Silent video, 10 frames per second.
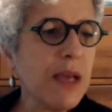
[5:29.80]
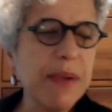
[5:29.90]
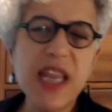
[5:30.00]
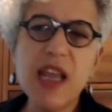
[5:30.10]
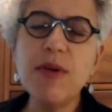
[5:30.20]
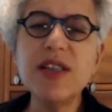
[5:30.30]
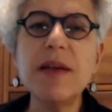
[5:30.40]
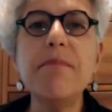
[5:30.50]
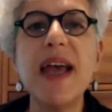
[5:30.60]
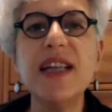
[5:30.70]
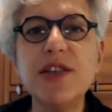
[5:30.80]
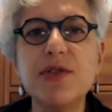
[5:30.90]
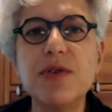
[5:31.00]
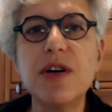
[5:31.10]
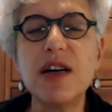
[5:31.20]
but he was a
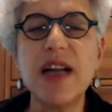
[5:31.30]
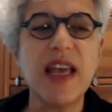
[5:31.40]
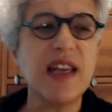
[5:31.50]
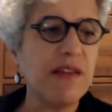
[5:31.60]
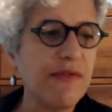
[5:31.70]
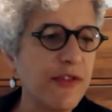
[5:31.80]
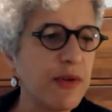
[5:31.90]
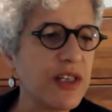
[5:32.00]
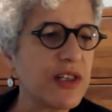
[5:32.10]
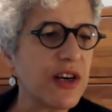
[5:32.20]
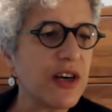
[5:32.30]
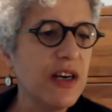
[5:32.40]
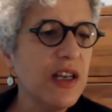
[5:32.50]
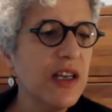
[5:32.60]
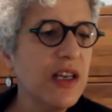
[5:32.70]
mentor and influencer